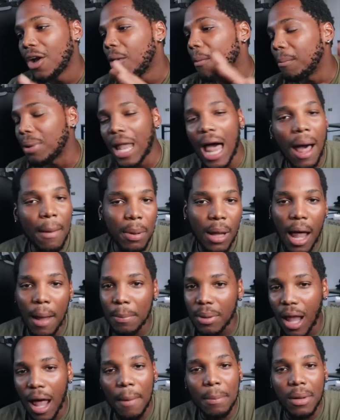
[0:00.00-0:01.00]
blah, blah,
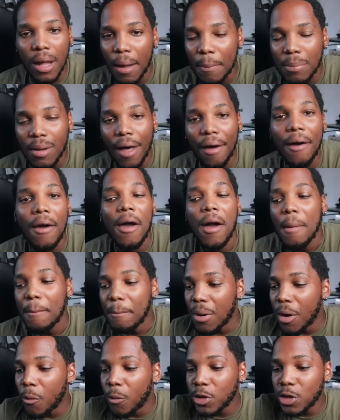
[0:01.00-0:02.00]
blah, blah, blah.
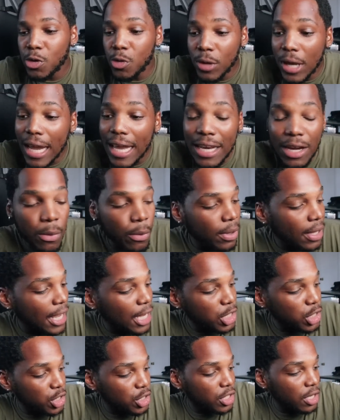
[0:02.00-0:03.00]
But when you get in a
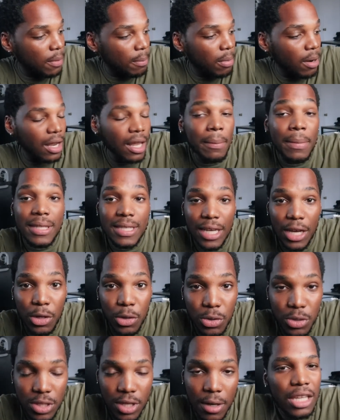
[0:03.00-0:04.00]
relationship, bruh, let me tell
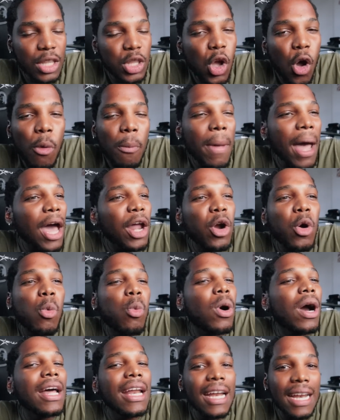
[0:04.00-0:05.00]
you something. No matter
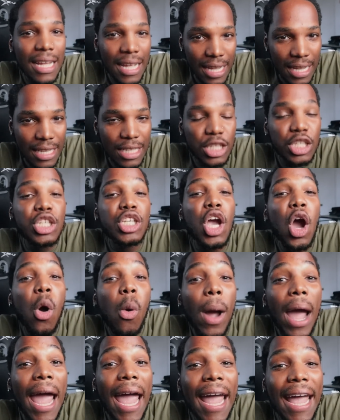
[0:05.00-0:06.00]
what it is,
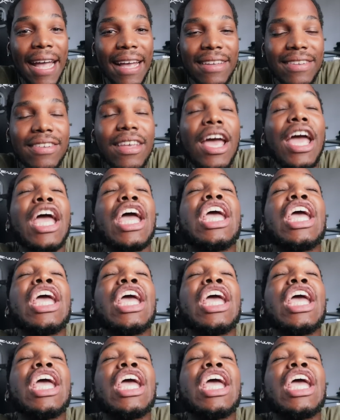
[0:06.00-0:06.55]
your ass